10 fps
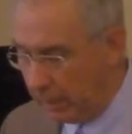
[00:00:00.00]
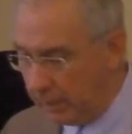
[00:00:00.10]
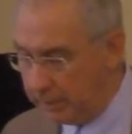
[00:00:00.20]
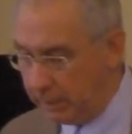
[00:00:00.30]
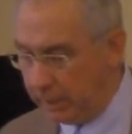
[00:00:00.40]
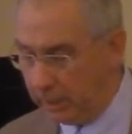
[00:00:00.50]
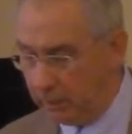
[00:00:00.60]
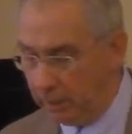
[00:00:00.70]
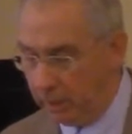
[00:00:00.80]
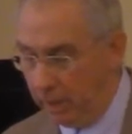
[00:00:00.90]
lot of sinning
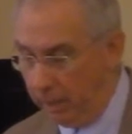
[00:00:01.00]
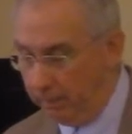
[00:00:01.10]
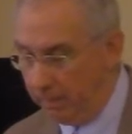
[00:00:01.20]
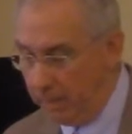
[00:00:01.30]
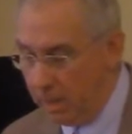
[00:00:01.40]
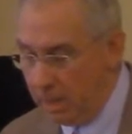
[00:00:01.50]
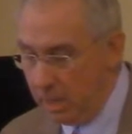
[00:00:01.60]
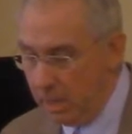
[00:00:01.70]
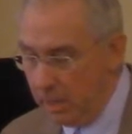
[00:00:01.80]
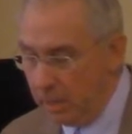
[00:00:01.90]
going on.
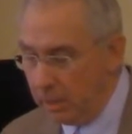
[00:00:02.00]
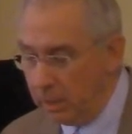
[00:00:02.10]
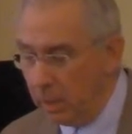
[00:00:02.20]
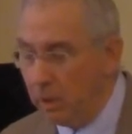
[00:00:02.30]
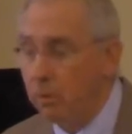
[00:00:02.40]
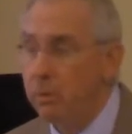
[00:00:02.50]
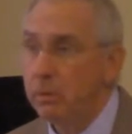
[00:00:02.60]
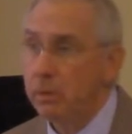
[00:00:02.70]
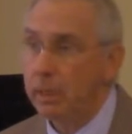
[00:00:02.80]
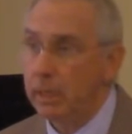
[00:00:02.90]

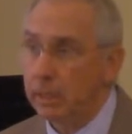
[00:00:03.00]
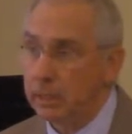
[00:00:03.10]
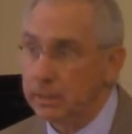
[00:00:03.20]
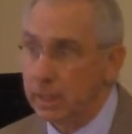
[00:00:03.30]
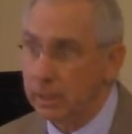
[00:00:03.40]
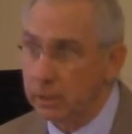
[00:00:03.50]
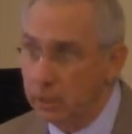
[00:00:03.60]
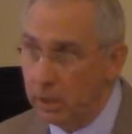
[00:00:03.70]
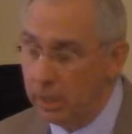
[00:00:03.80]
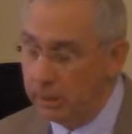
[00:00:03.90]
No, it is a
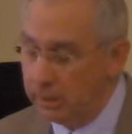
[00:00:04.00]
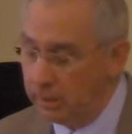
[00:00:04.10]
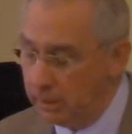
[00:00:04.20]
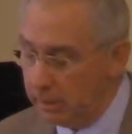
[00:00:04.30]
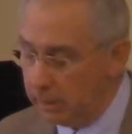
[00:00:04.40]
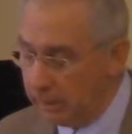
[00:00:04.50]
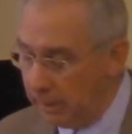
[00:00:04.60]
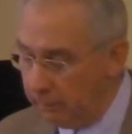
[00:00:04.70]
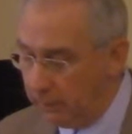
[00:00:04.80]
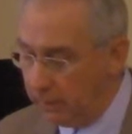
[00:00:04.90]

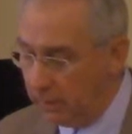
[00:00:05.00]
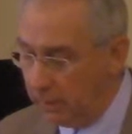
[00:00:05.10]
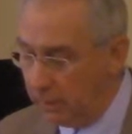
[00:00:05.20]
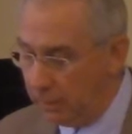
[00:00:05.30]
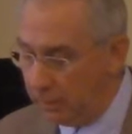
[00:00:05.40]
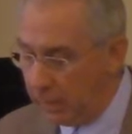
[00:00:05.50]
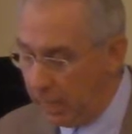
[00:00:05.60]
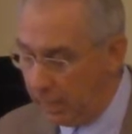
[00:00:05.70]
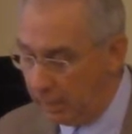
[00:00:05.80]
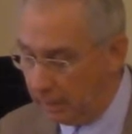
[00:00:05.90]
God-given
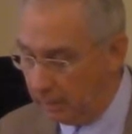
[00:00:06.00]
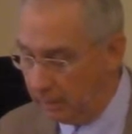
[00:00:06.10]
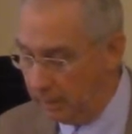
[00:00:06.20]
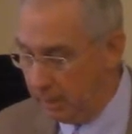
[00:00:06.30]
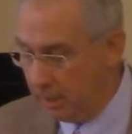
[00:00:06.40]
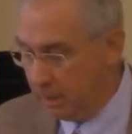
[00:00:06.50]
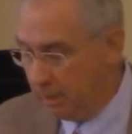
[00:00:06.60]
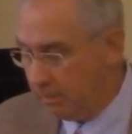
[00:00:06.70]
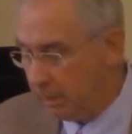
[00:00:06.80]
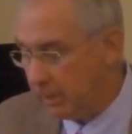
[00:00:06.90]
thing.
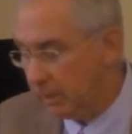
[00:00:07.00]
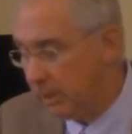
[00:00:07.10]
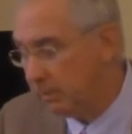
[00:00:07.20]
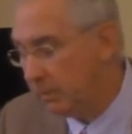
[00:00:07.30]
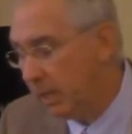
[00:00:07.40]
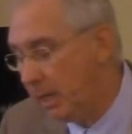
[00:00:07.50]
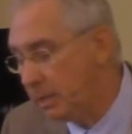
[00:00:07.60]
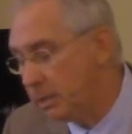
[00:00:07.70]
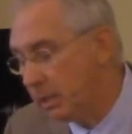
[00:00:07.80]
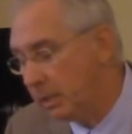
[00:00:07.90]
But the
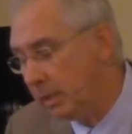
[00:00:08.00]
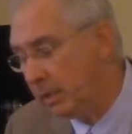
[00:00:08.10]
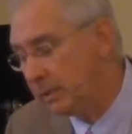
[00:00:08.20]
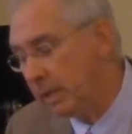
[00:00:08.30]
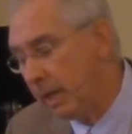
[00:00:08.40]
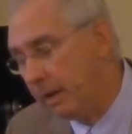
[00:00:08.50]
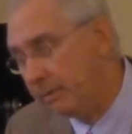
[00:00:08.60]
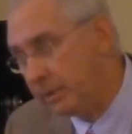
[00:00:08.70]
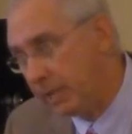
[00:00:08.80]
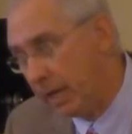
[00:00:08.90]
temptation is to have
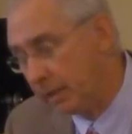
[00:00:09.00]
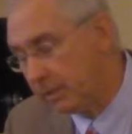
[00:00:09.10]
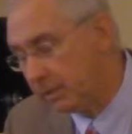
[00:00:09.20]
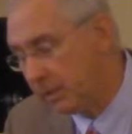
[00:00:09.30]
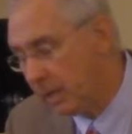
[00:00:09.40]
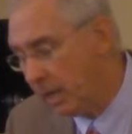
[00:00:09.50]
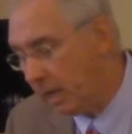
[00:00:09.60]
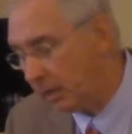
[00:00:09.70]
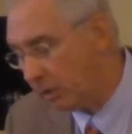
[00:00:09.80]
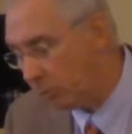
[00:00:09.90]
sex
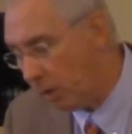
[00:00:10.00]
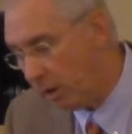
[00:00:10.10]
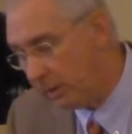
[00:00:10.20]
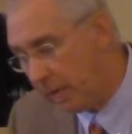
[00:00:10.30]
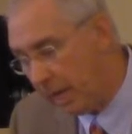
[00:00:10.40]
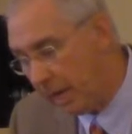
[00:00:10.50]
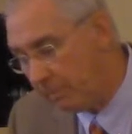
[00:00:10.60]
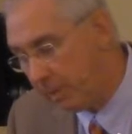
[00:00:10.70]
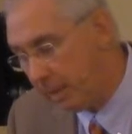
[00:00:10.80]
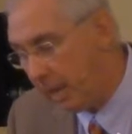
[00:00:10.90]
at the wrong
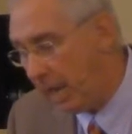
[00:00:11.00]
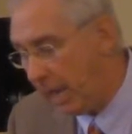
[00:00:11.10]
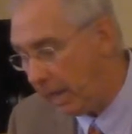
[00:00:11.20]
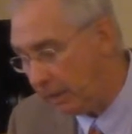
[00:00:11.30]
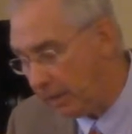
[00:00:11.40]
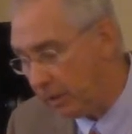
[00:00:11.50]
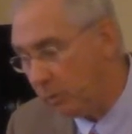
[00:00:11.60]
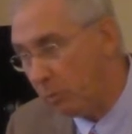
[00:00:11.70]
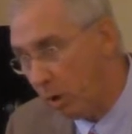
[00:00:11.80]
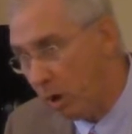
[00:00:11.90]
time and in the
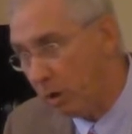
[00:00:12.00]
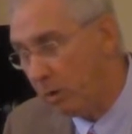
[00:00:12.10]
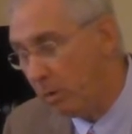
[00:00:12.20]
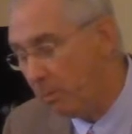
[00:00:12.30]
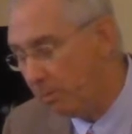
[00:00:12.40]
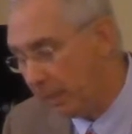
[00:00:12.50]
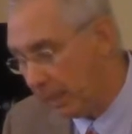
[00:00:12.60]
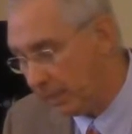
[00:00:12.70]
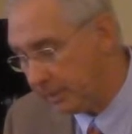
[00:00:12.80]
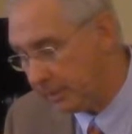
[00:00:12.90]
wrong
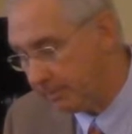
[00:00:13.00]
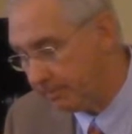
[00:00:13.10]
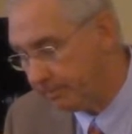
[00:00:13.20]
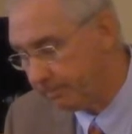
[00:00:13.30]
place.